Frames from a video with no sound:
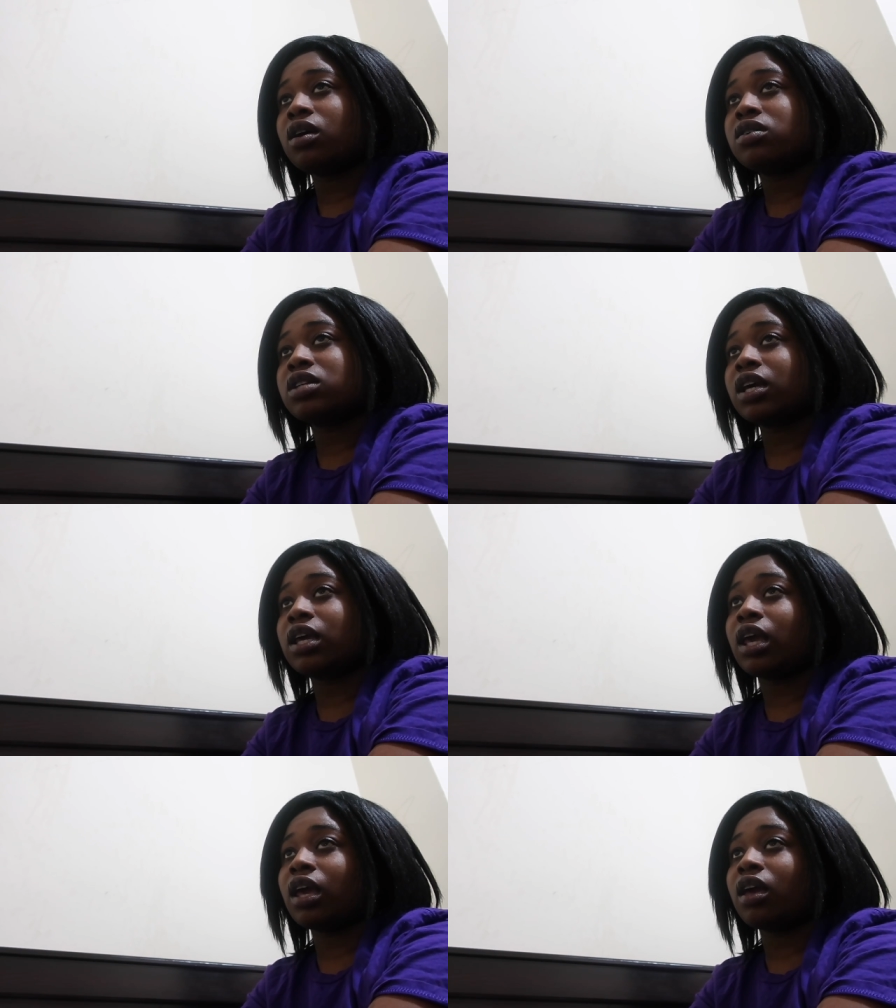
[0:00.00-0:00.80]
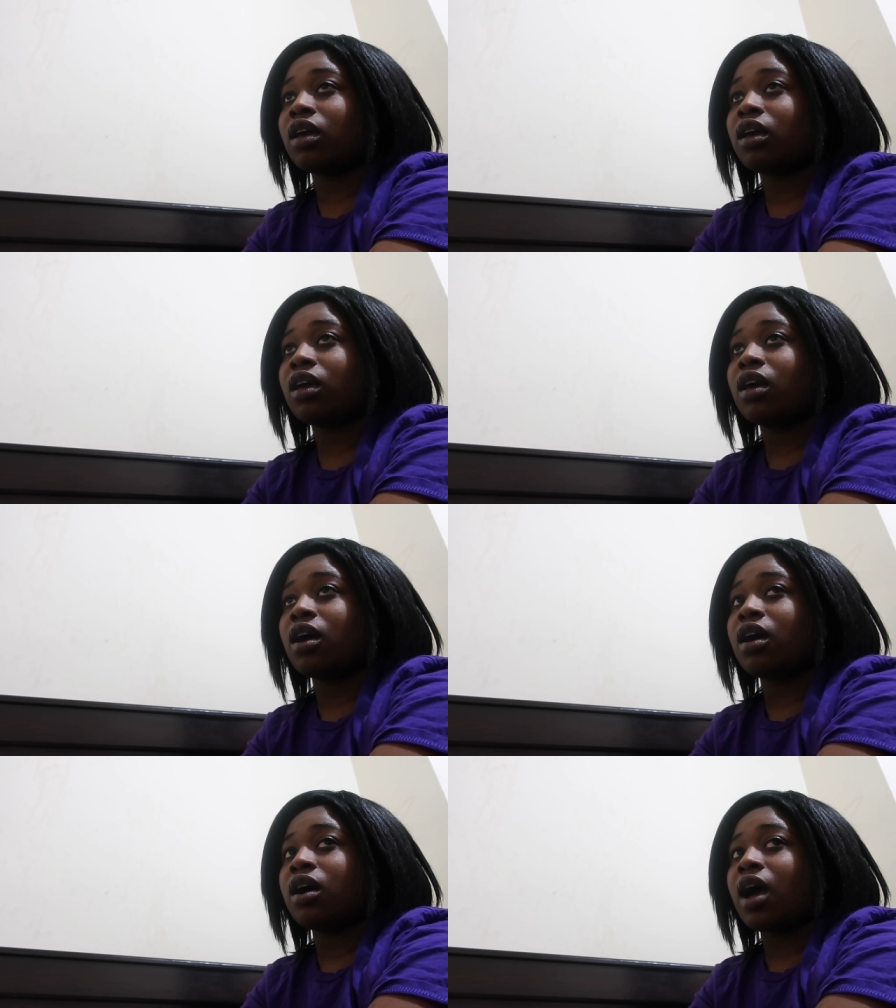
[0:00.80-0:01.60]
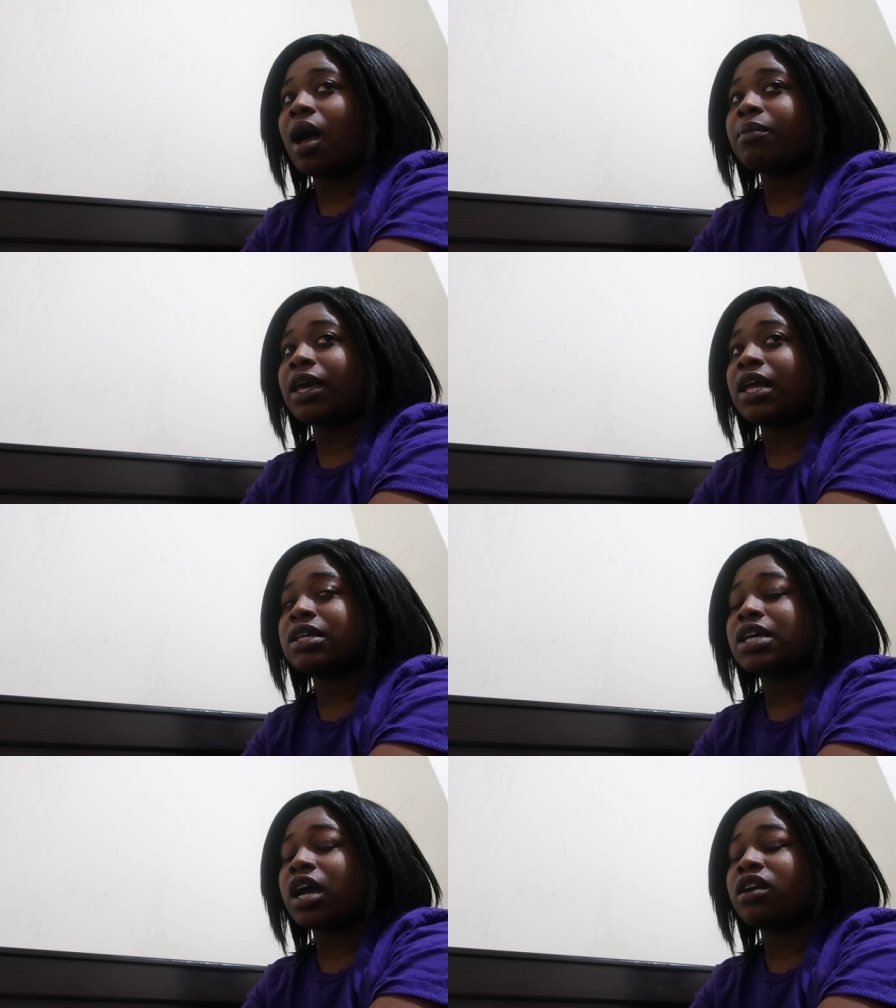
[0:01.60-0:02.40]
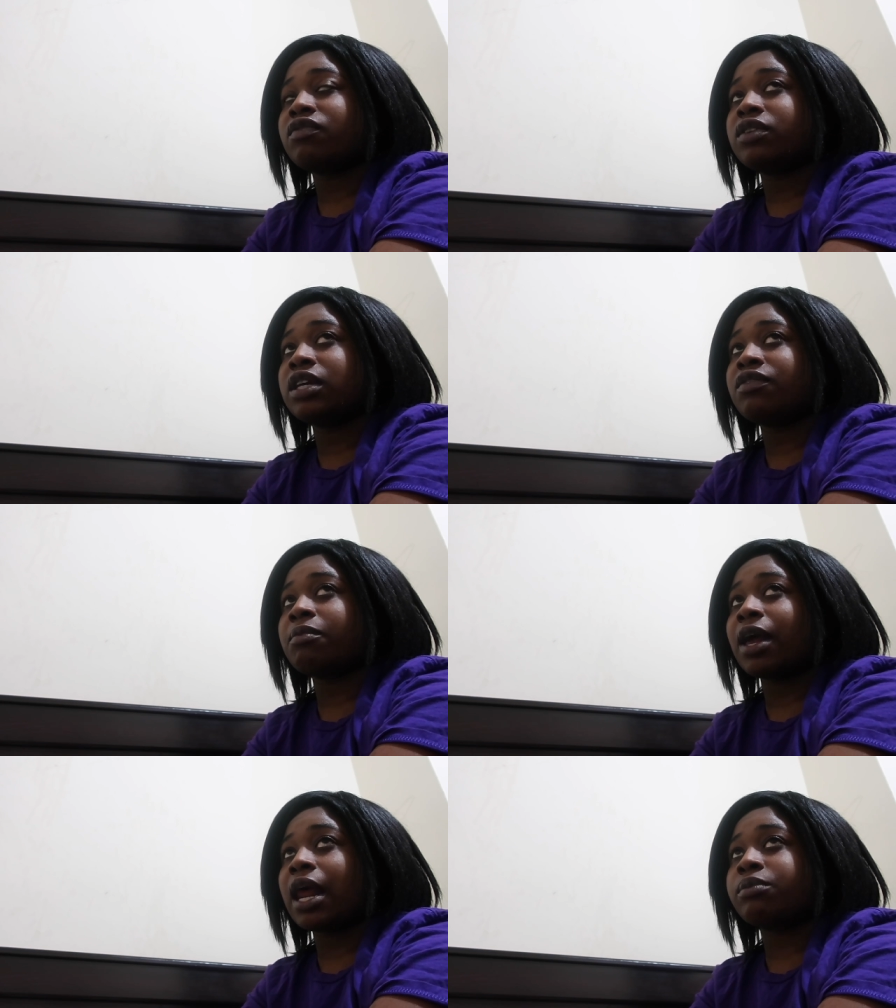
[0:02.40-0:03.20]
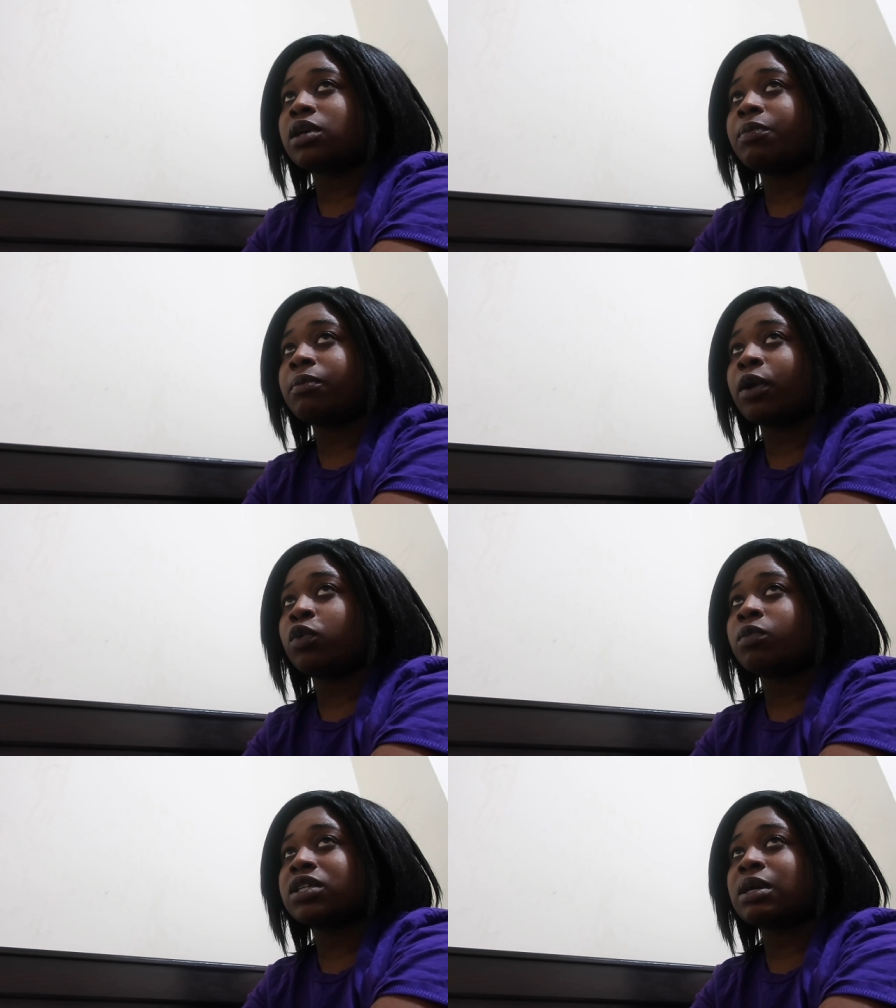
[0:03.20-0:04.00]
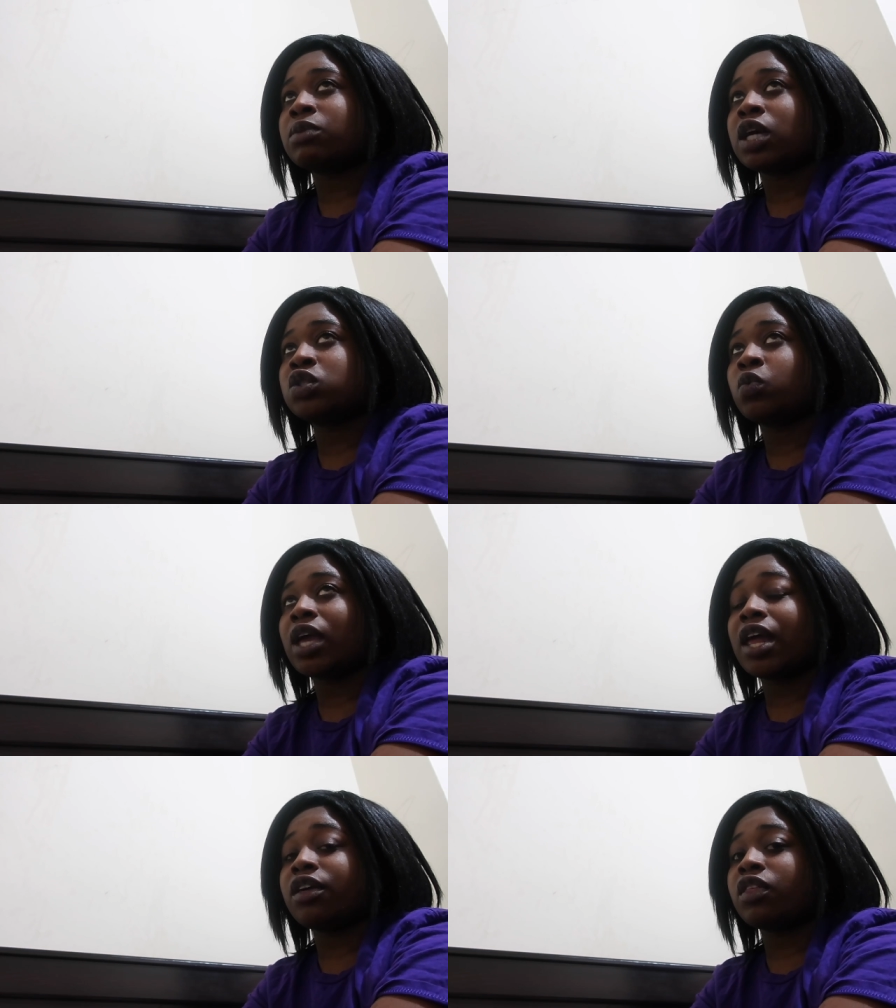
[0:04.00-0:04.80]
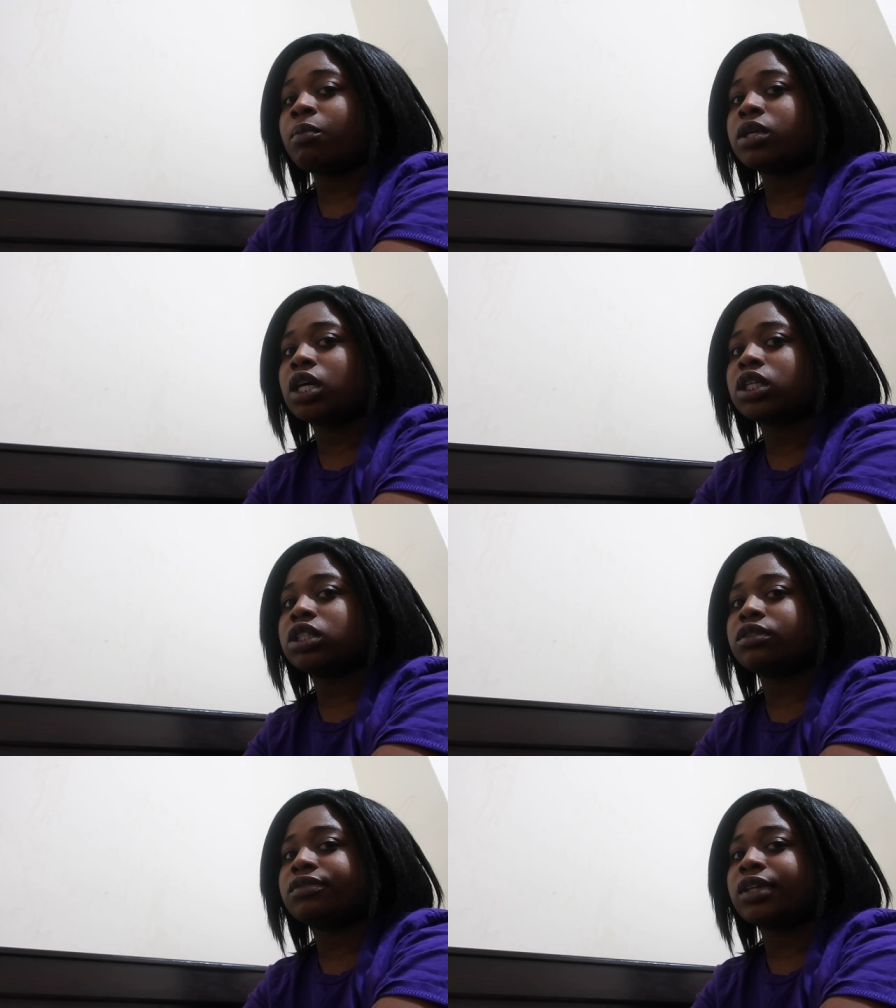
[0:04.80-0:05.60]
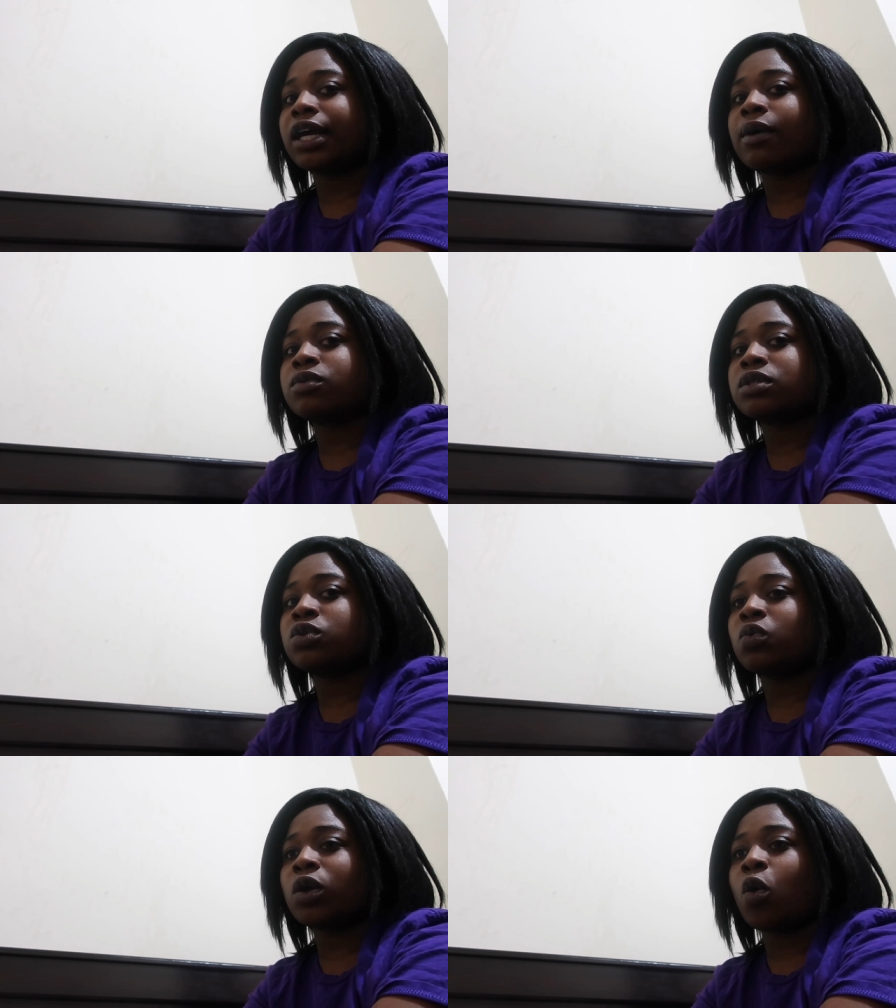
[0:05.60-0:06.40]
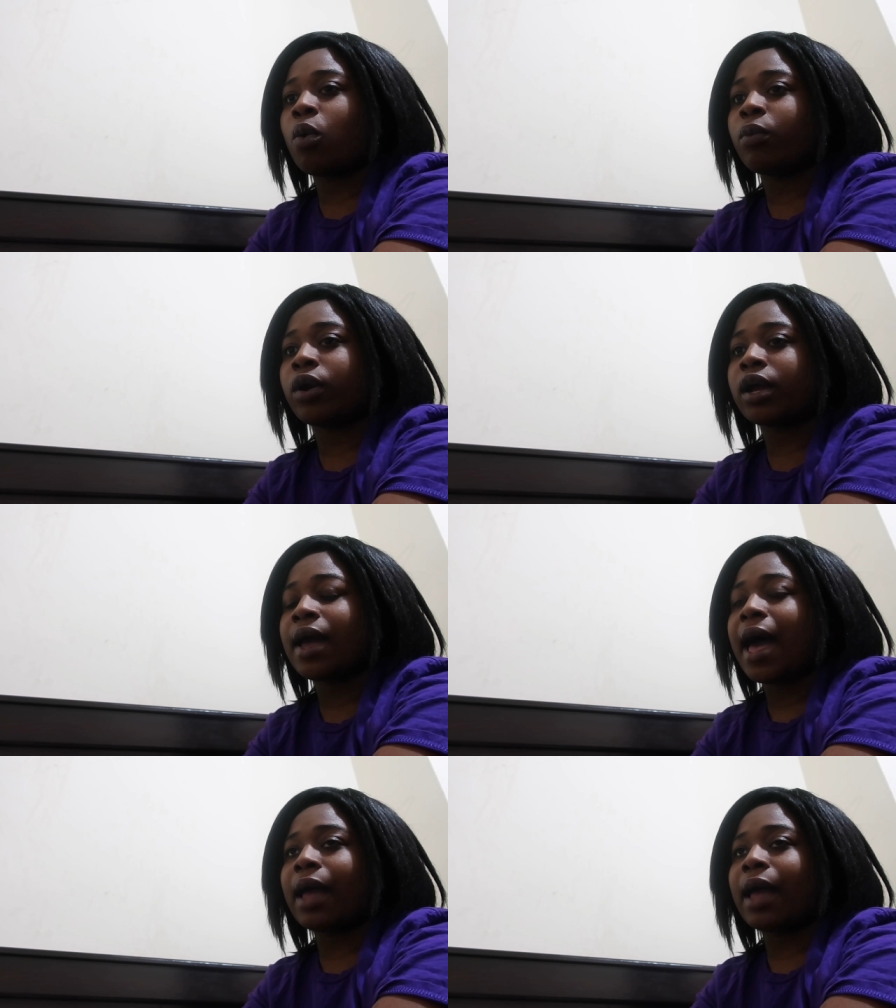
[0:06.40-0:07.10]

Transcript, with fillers: I was like, okay, I'm getting tired of leaving my laptop in my room because I'm not doing anything productive. Like, I wasn't doing homework.